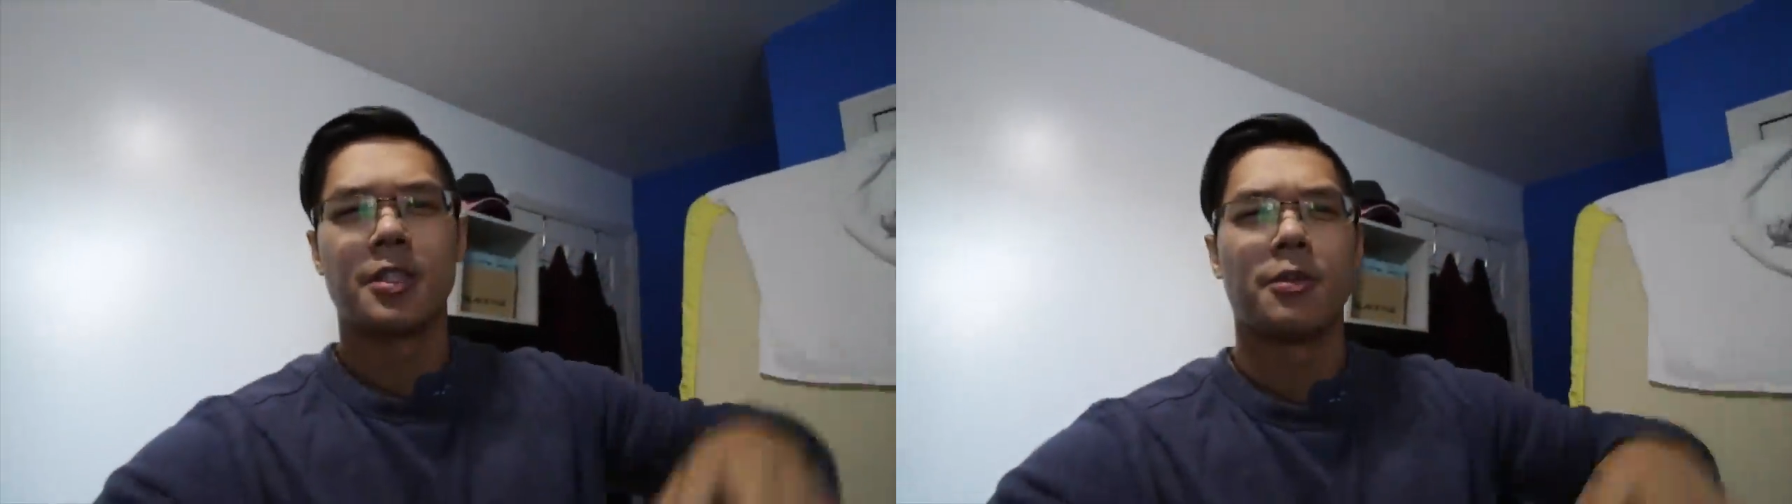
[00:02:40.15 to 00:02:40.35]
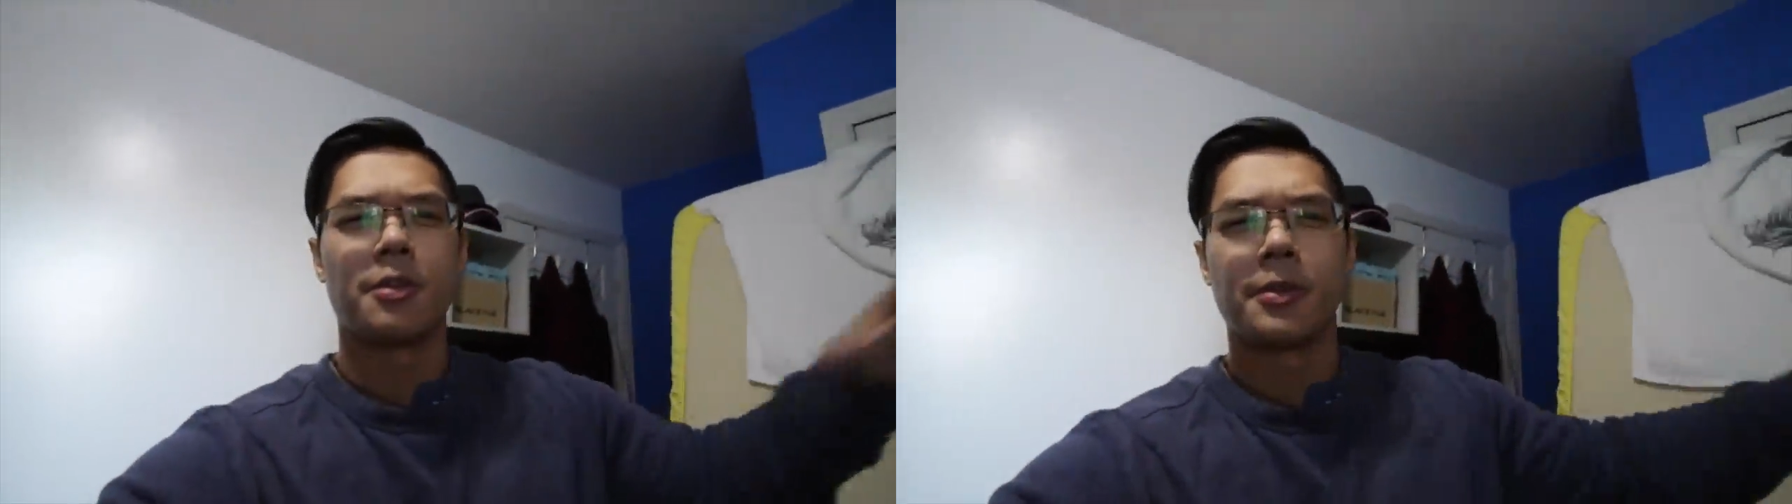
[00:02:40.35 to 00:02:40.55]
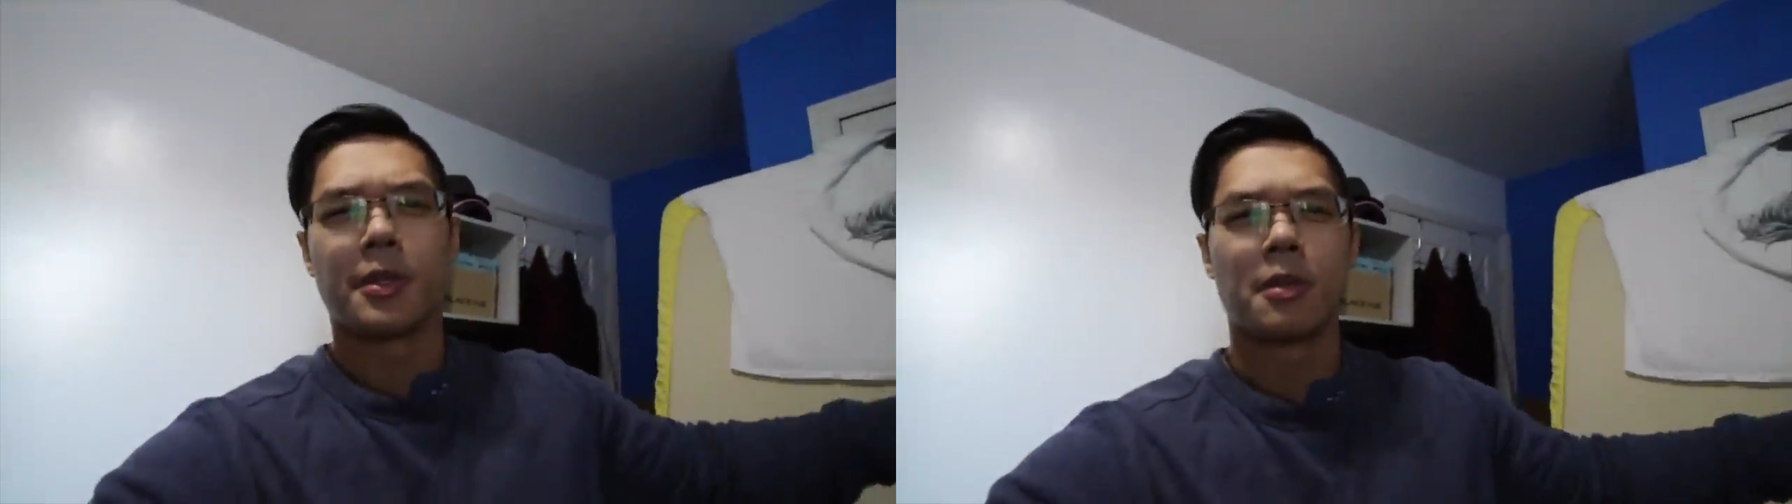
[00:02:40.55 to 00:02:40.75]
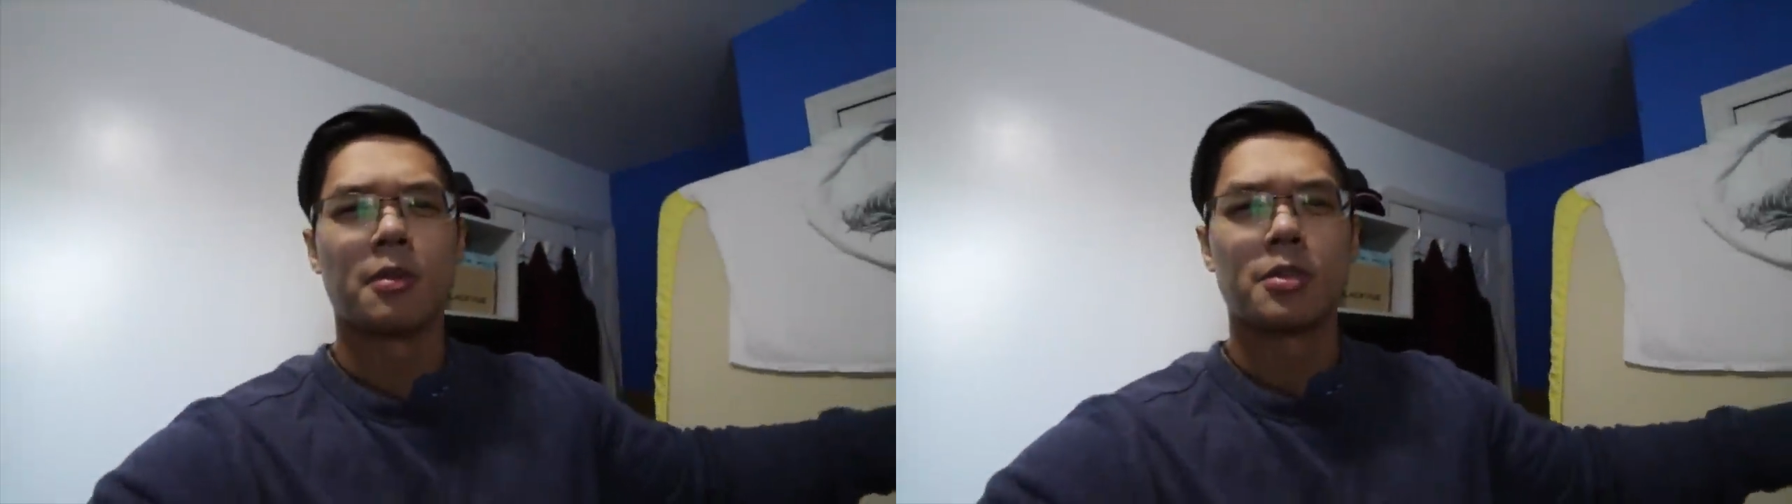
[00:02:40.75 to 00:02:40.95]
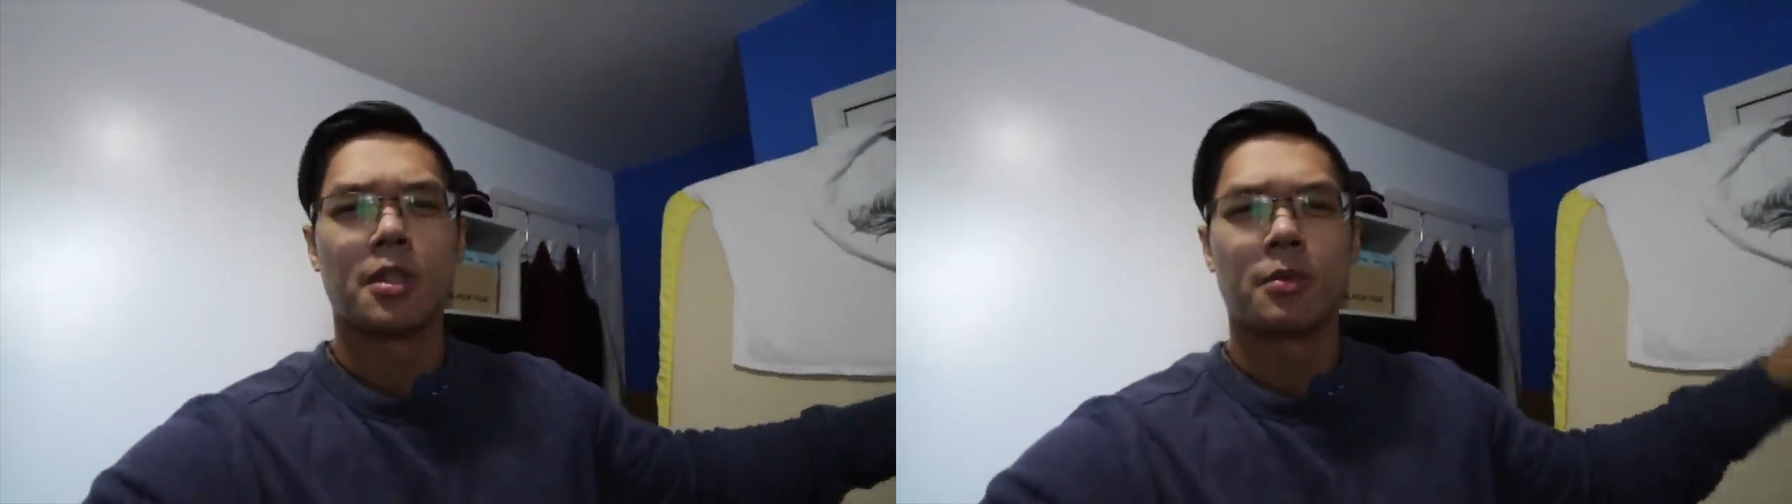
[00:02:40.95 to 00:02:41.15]
that you throw your
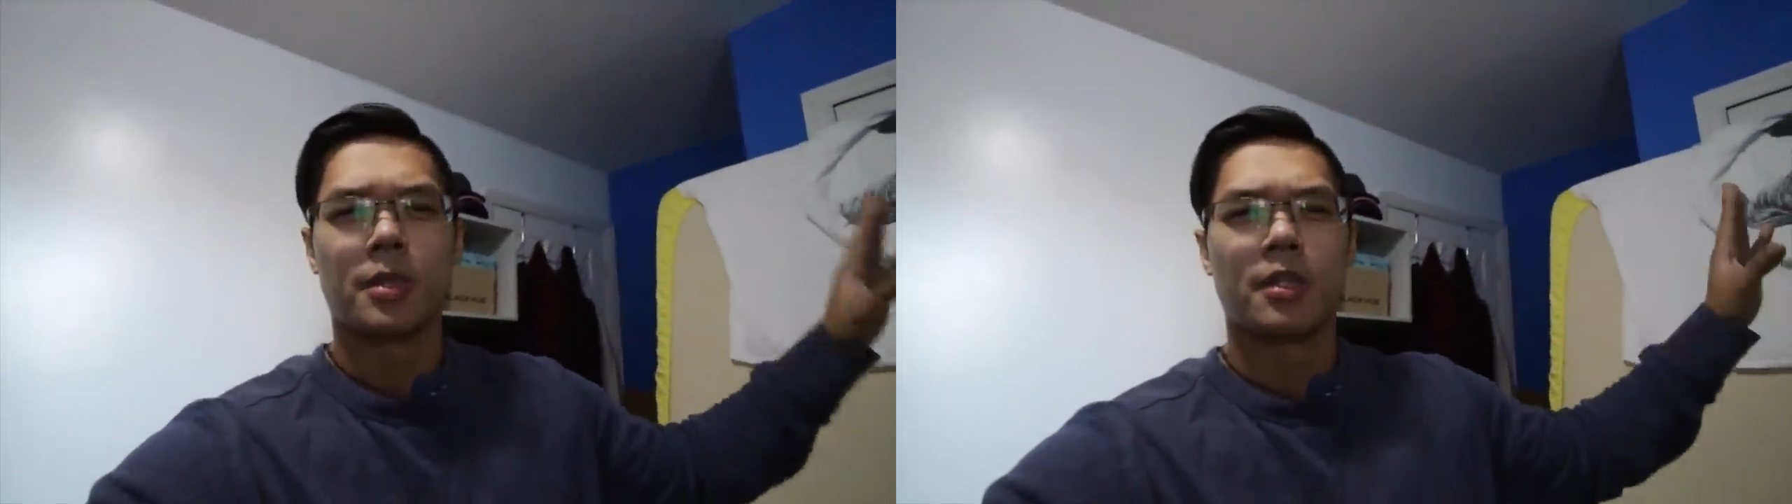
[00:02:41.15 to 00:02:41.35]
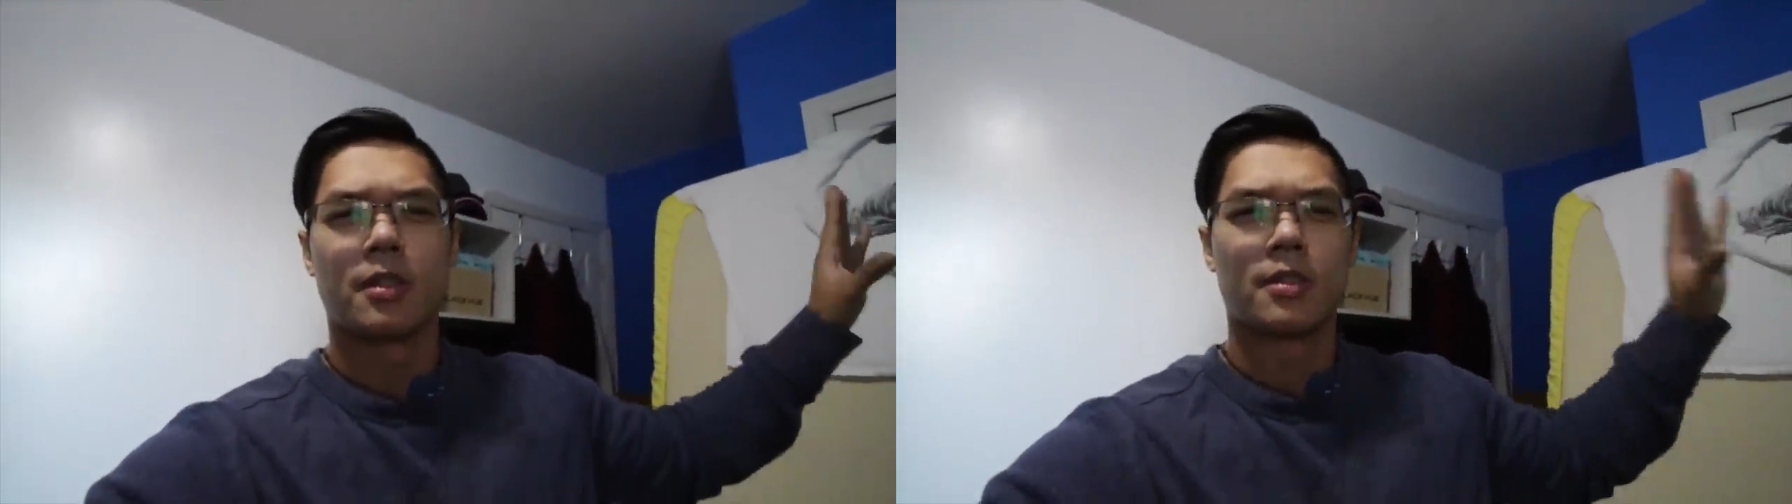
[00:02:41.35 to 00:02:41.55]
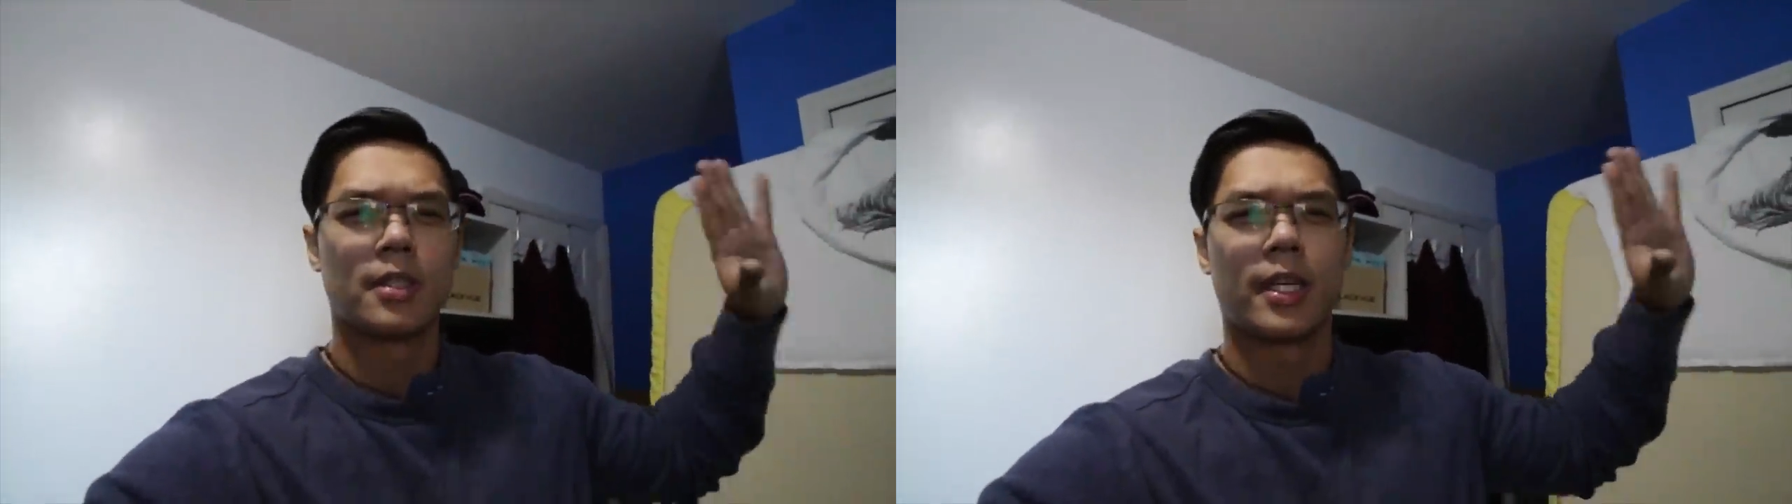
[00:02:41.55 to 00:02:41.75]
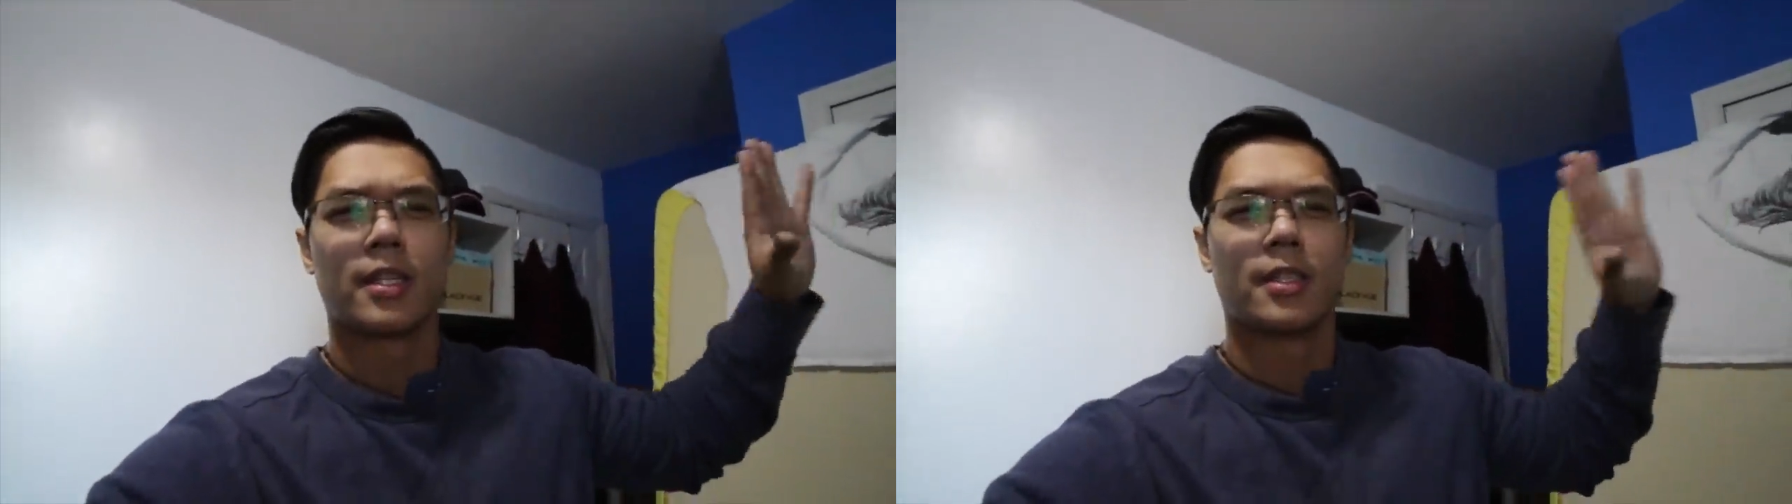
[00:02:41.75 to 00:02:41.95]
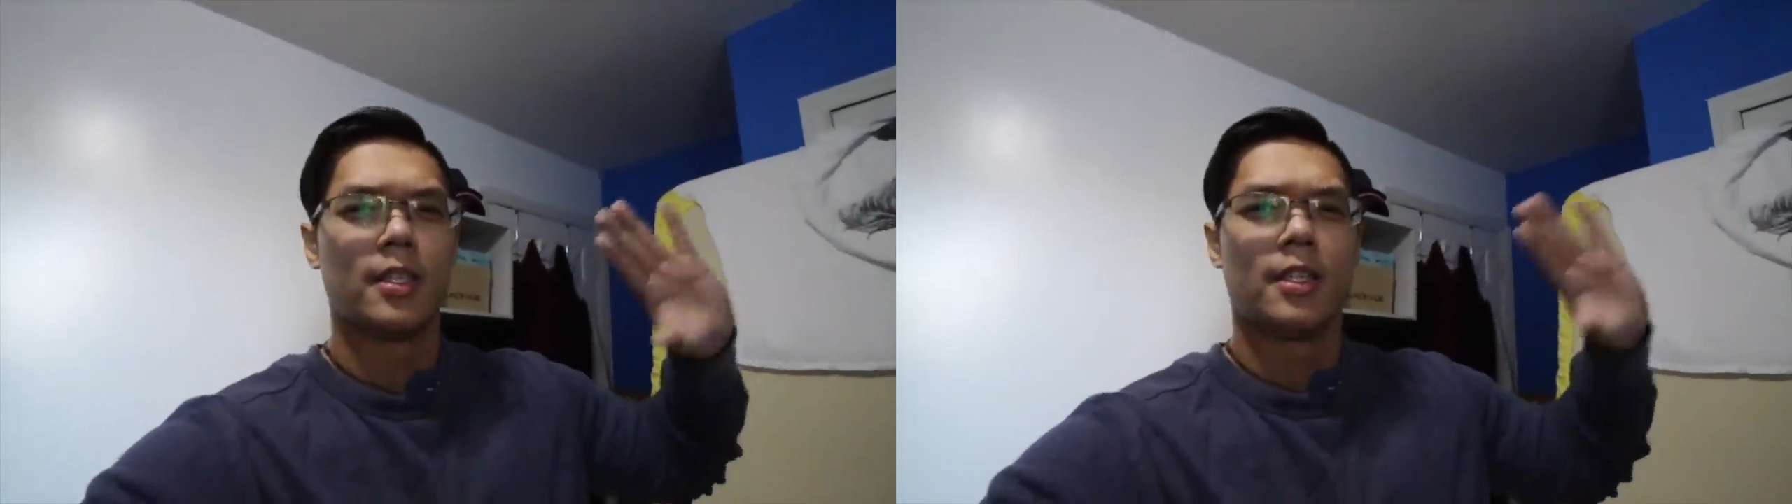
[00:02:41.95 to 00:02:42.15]
clothes on when they're like